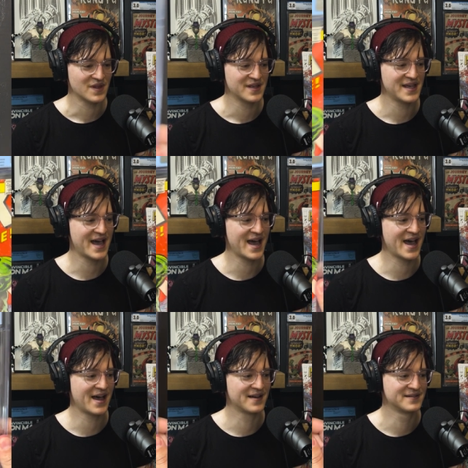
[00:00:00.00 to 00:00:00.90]
which yeah.
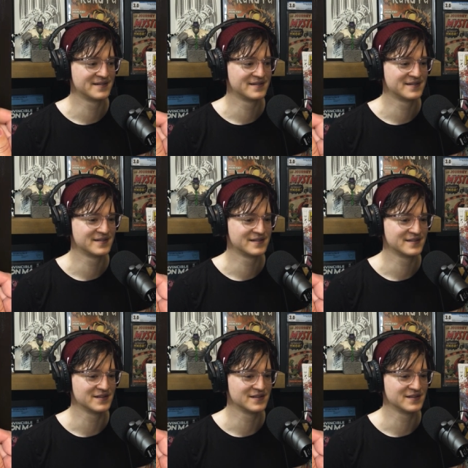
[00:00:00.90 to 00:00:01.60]
looks much better.